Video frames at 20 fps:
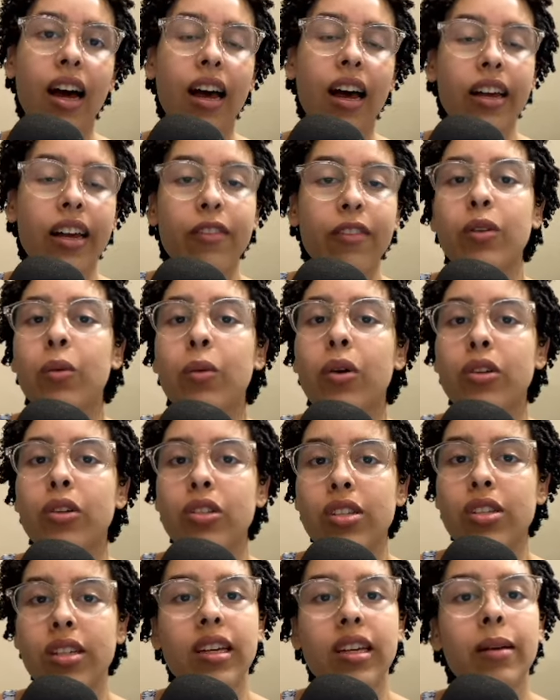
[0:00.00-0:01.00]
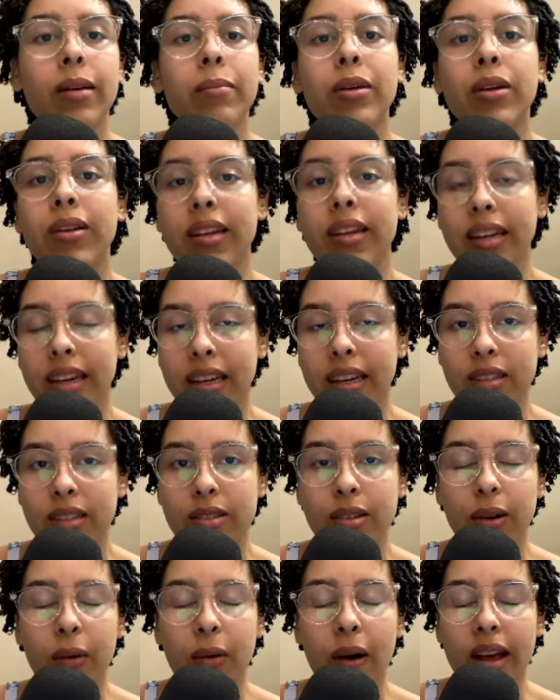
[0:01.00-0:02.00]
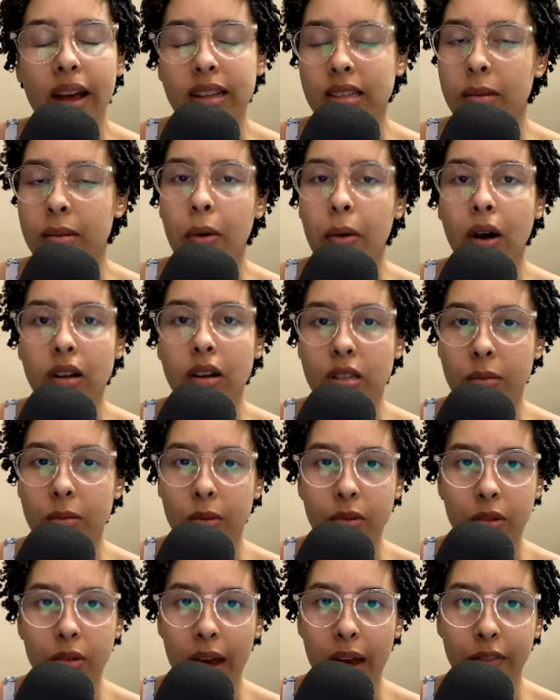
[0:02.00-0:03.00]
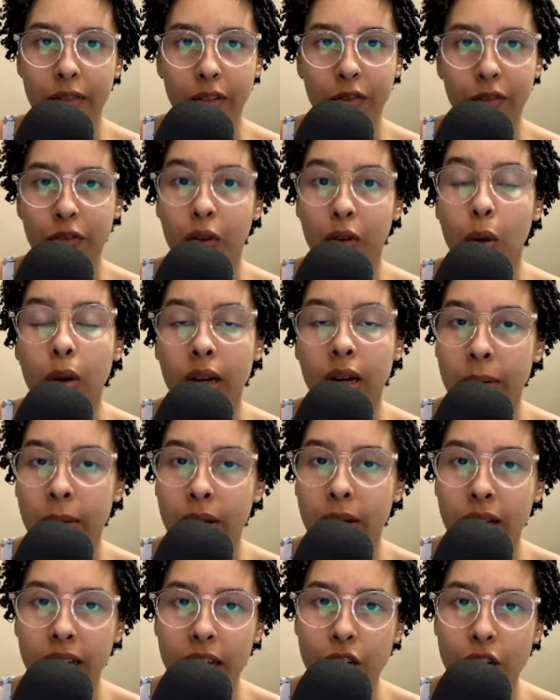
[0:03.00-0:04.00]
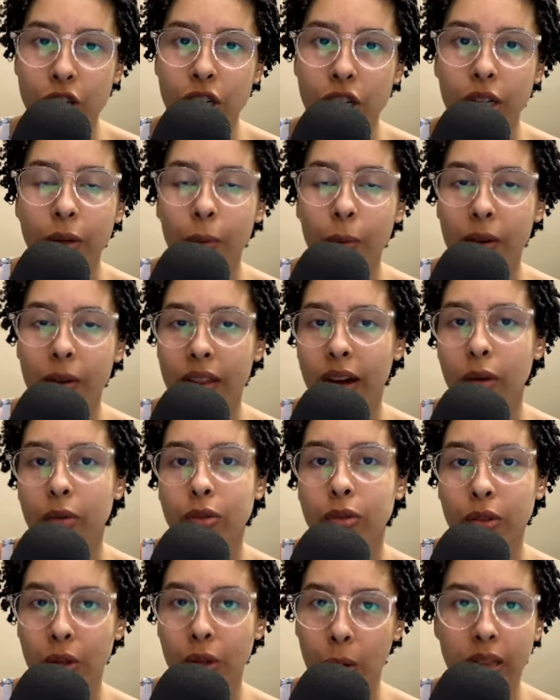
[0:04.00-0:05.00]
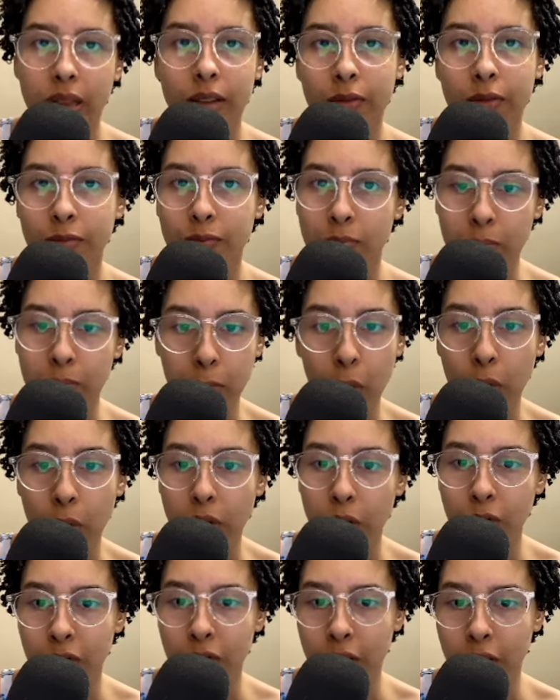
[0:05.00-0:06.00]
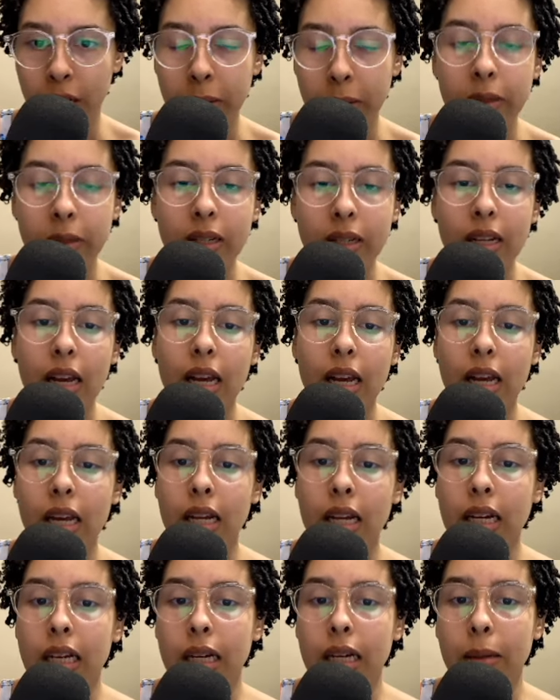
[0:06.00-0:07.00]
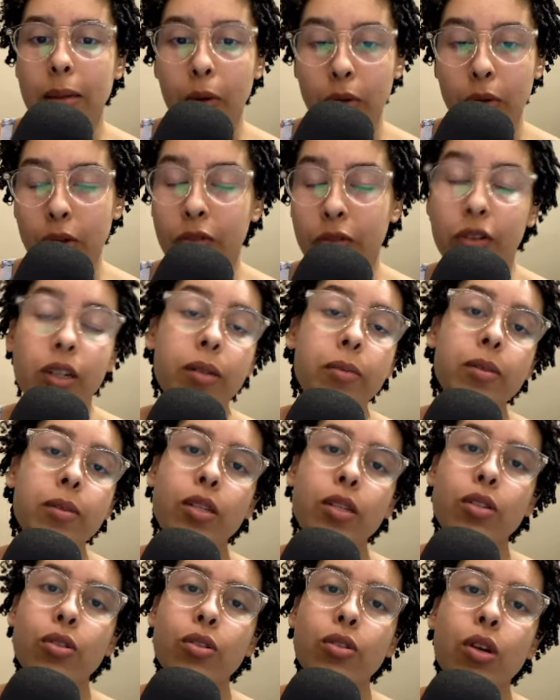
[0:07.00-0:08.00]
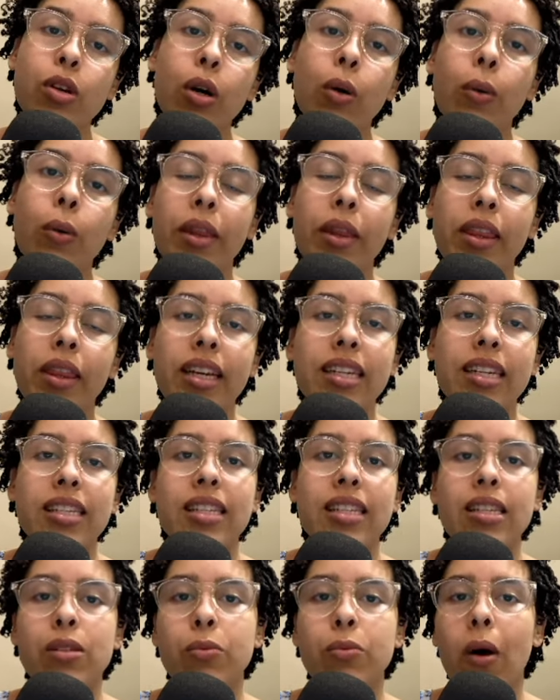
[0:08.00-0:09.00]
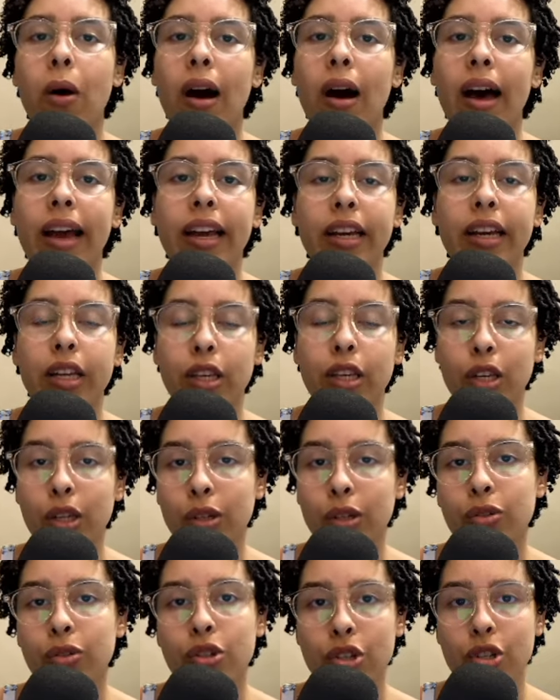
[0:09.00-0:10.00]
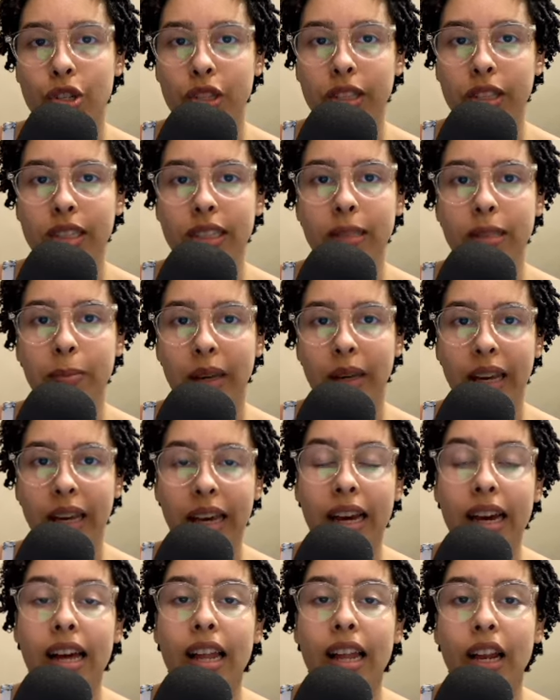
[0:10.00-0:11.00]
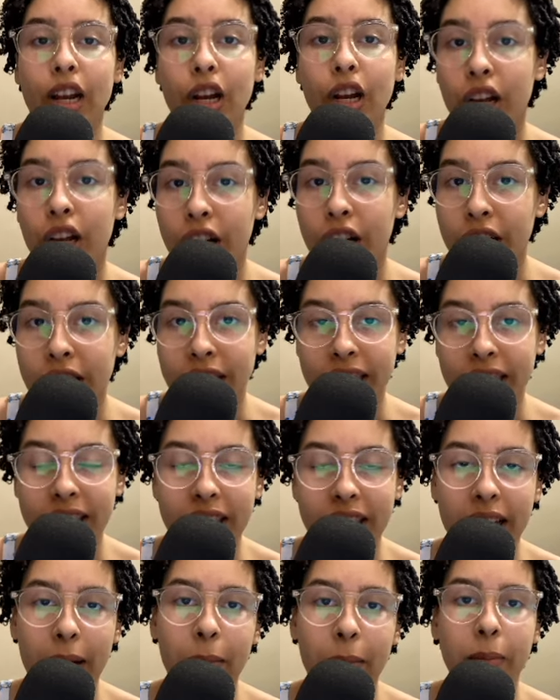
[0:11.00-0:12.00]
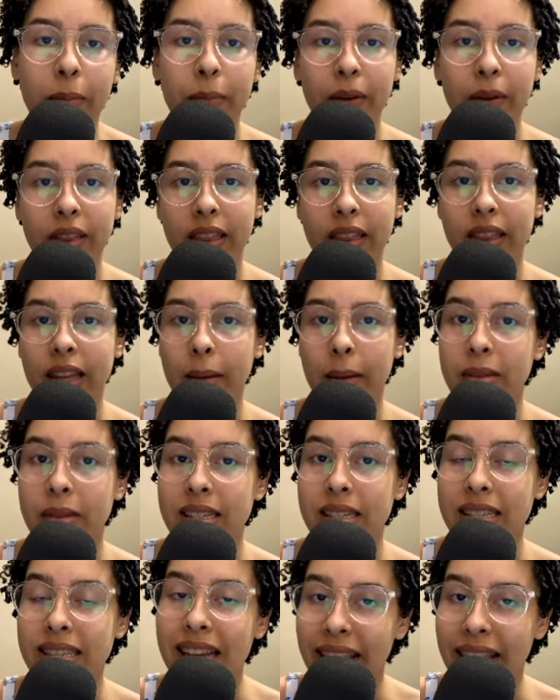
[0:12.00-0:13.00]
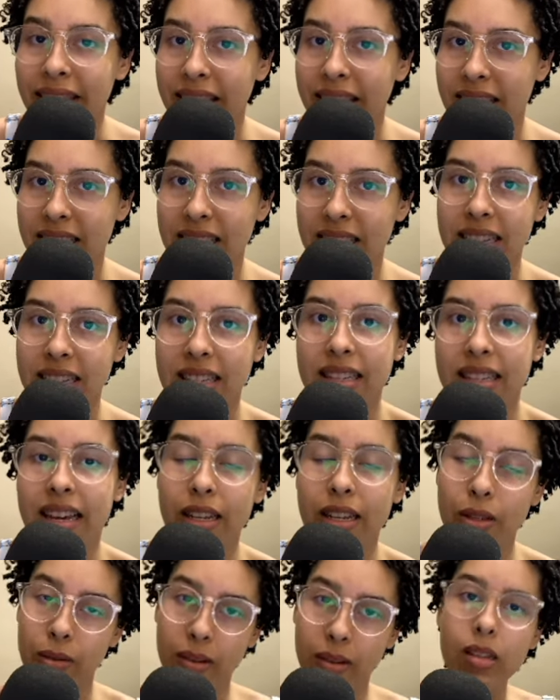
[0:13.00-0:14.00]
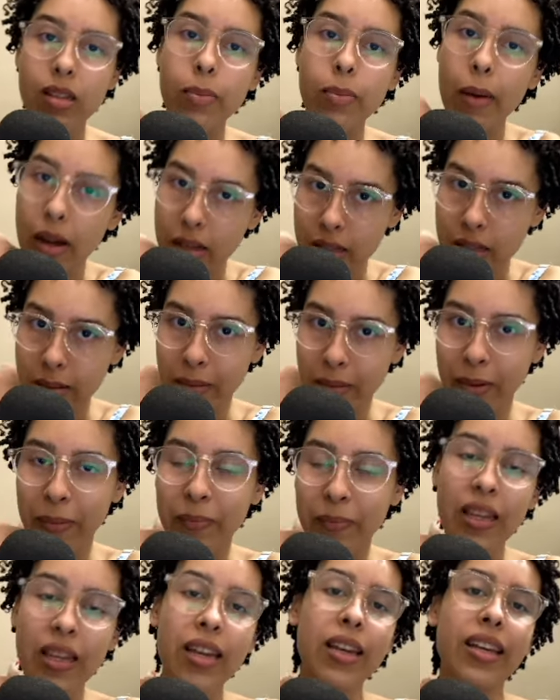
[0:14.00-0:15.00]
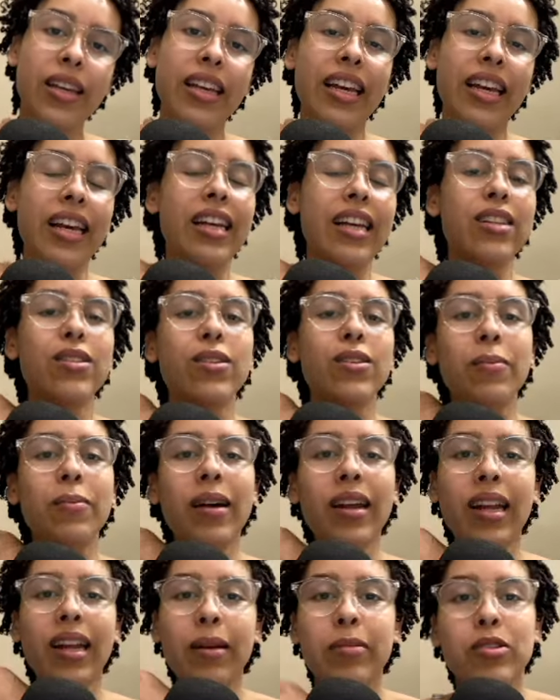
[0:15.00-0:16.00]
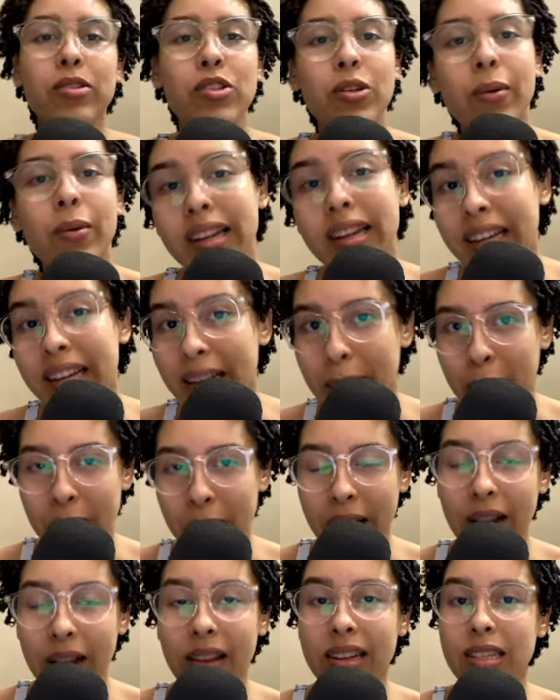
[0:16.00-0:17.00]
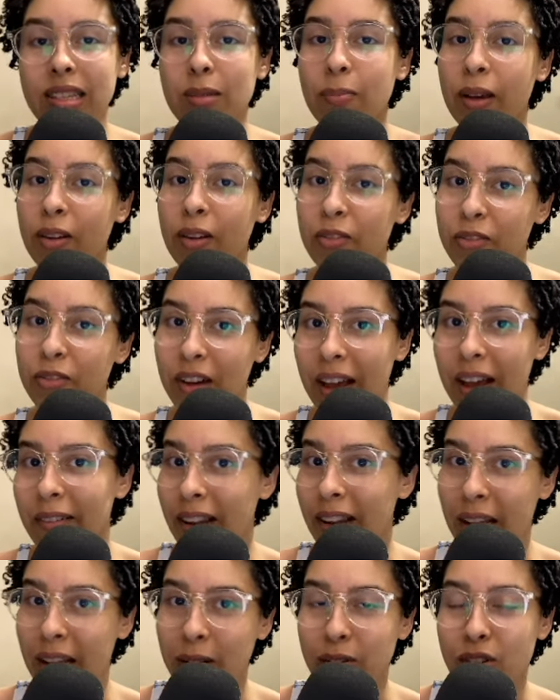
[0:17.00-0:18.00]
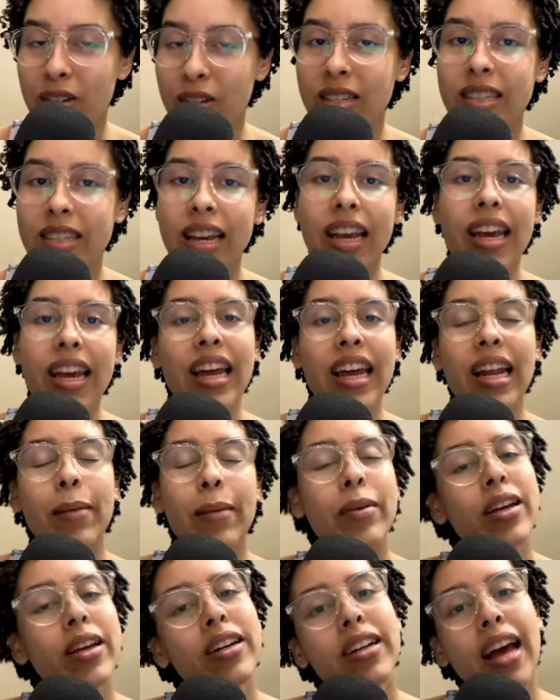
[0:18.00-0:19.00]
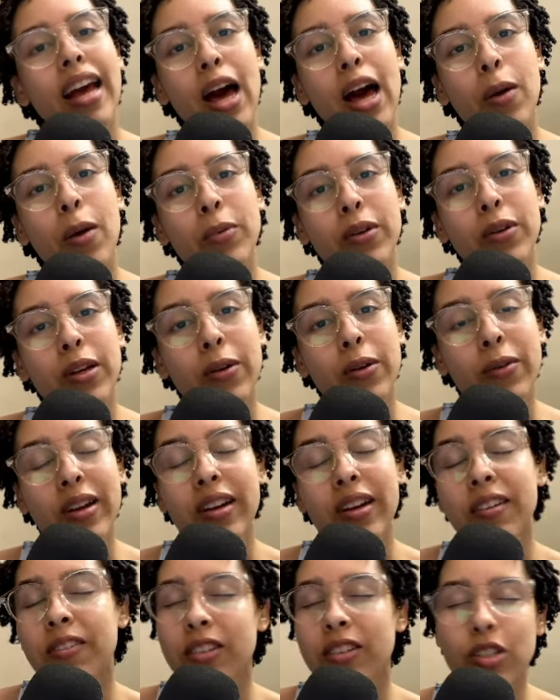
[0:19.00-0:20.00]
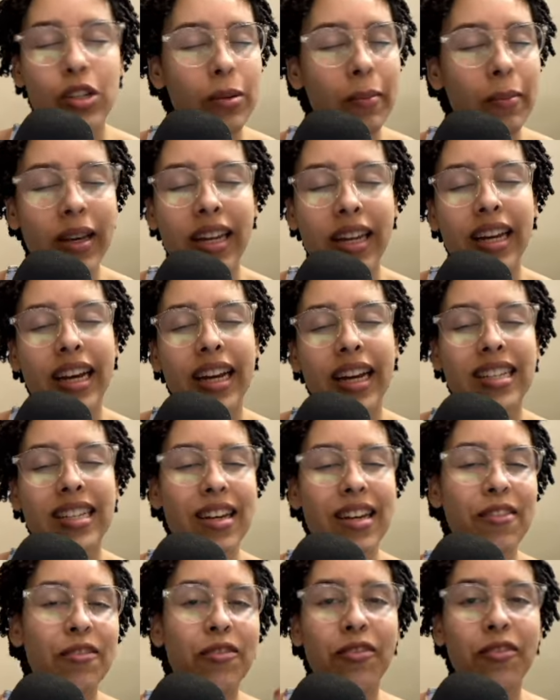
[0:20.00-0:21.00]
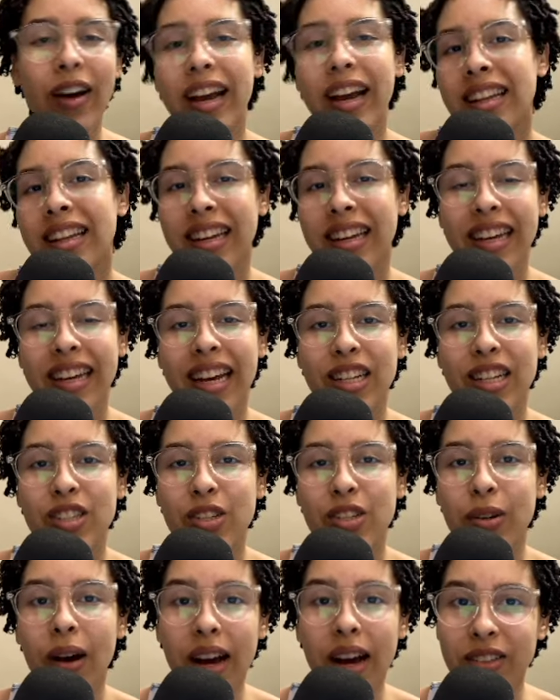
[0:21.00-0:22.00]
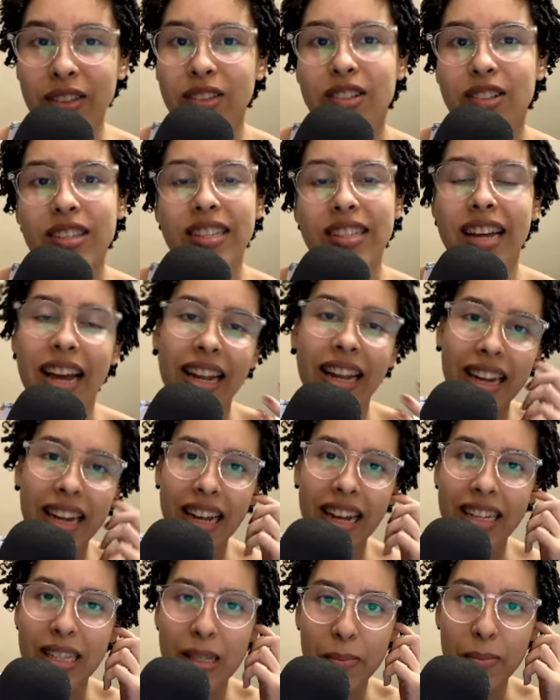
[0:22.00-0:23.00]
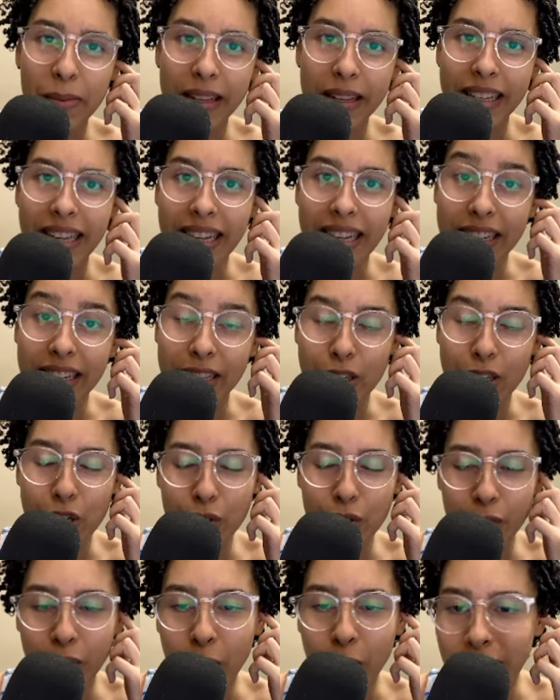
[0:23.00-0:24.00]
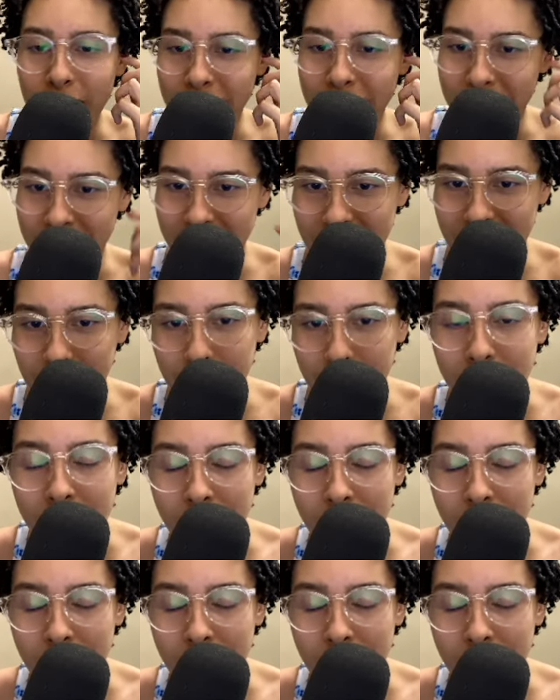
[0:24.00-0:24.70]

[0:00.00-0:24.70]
if you want to communicate. So it's impossible to have a full communication without knowing the modal verbs. So this is why you should be learning them and putting them in sentences as soon as possible. Okay, so my name is Joanna Gabriel. I speak 5 languages, and I'm here to help you get rid of intermediate and finally get to understand and speak English fluently.